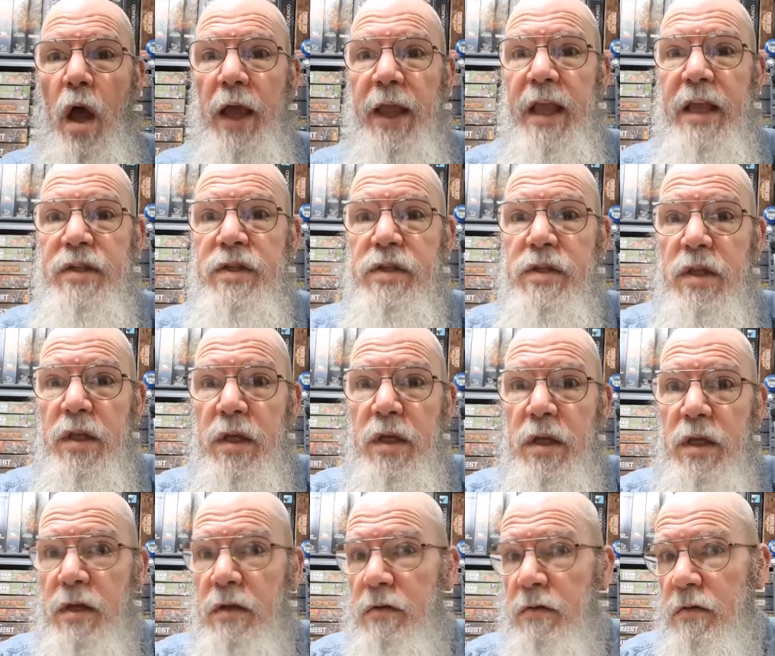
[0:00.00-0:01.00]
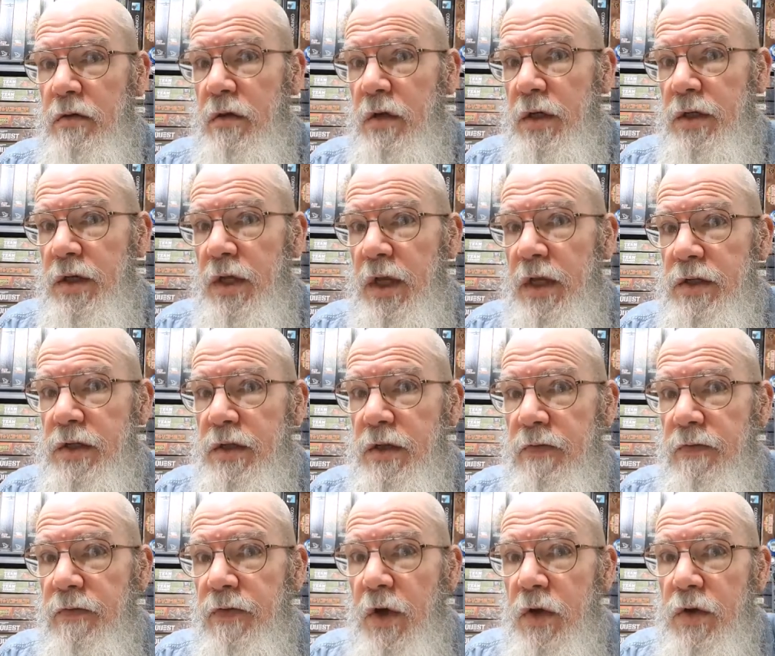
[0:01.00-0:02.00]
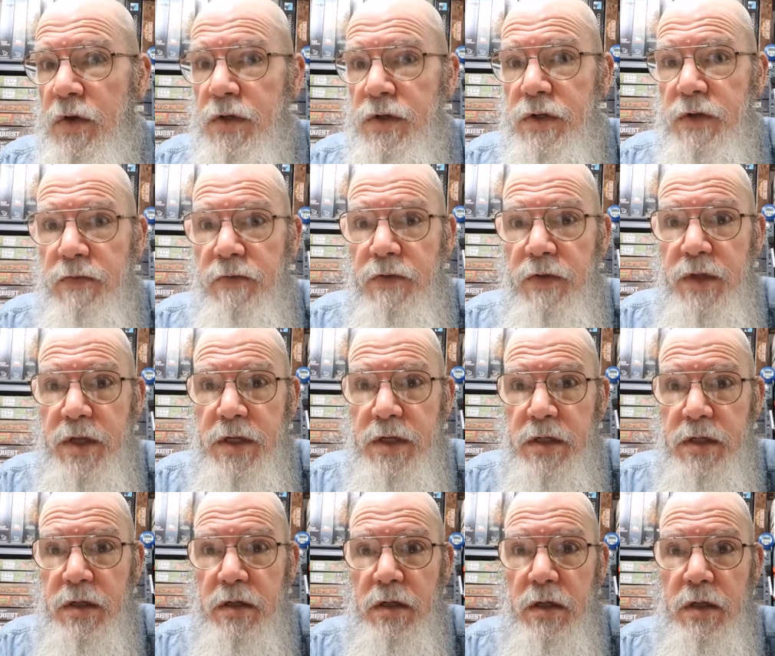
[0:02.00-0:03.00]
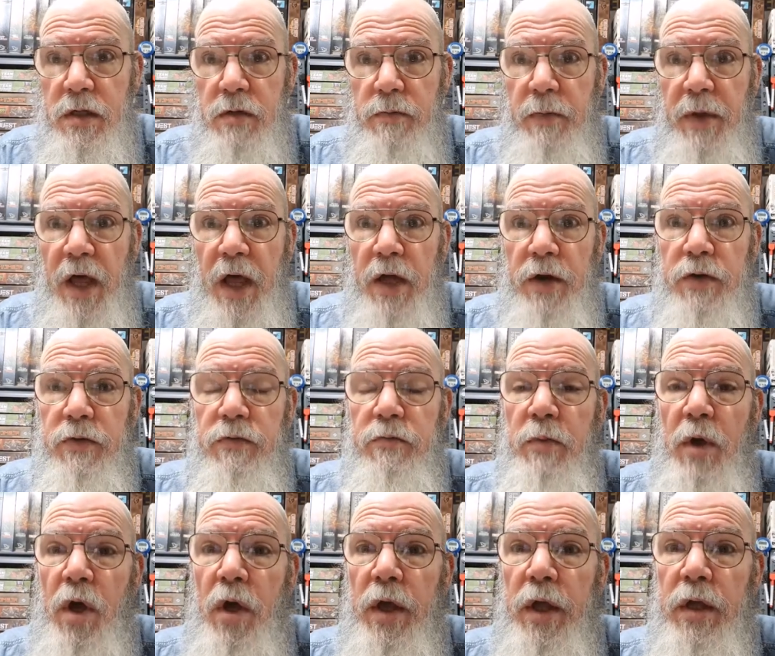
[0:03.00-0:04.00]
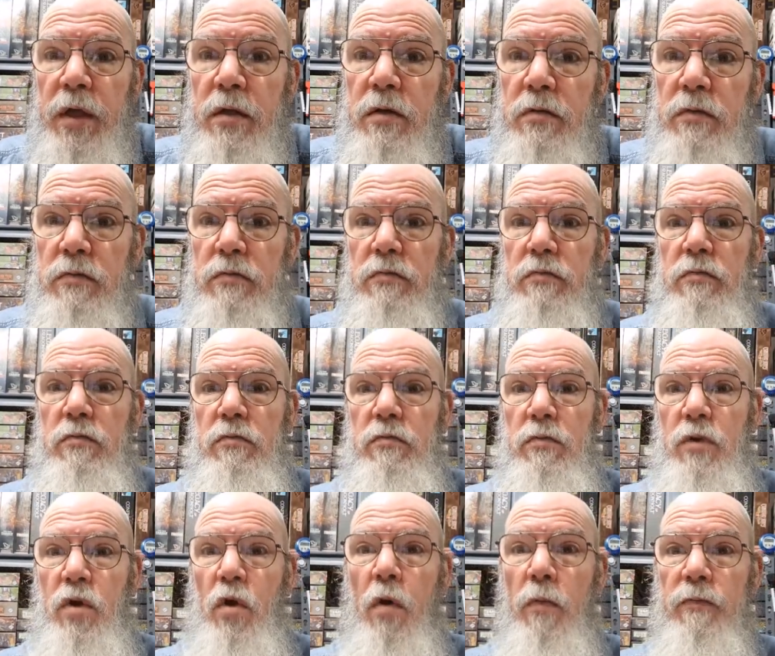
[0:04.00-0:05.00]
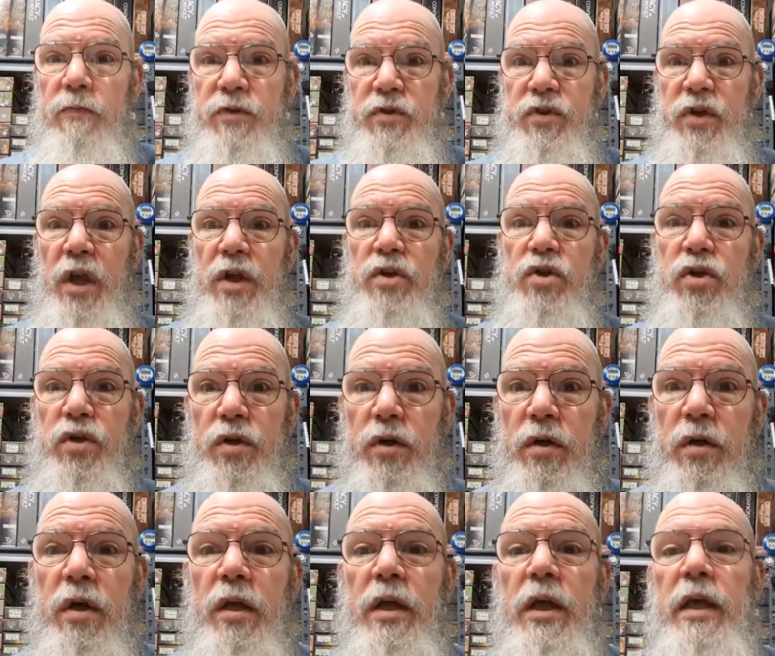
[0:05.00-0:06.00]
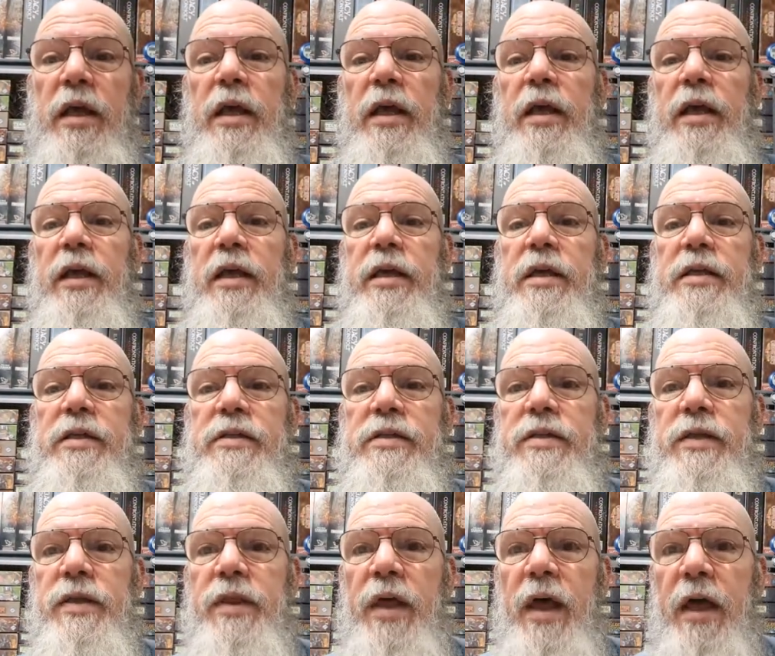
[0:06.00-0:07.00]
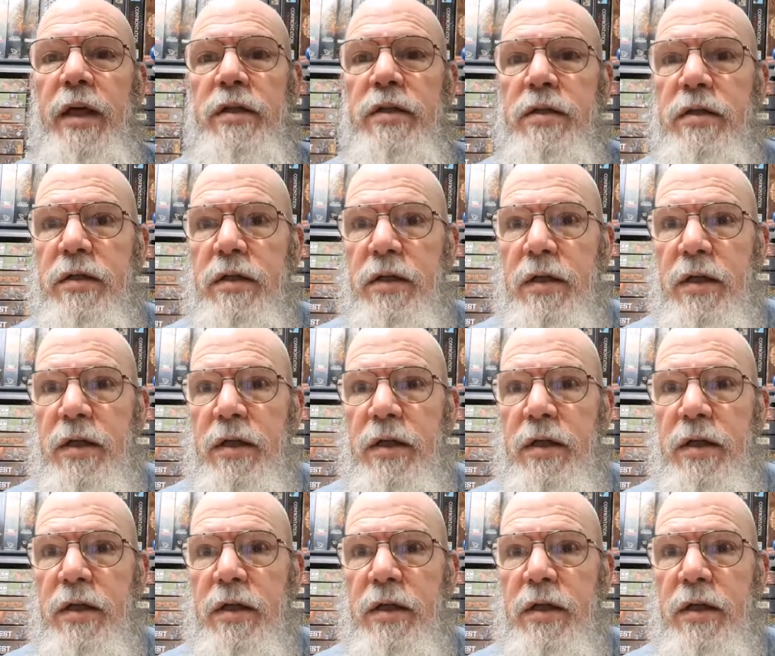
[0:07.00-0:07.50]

guess the focus of this little part of my conversation is that,